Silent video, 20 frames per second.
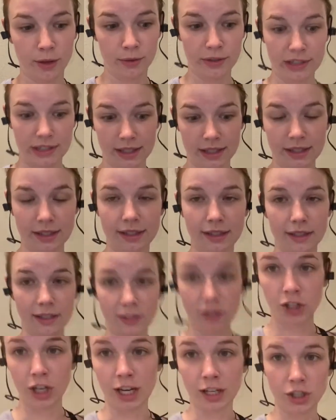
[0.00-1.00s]
resistance
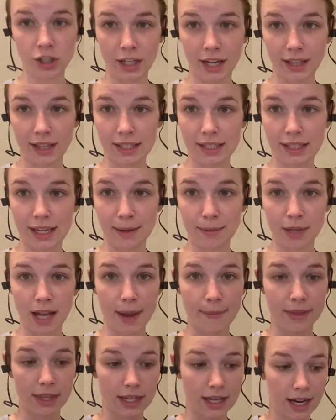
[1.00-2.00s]
changing at the same time
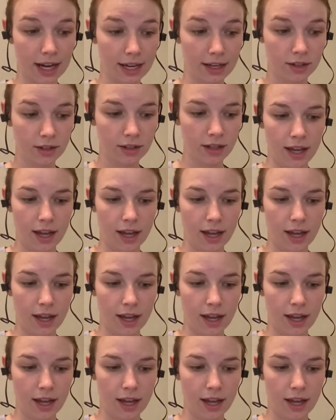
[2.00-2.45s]
in the dial.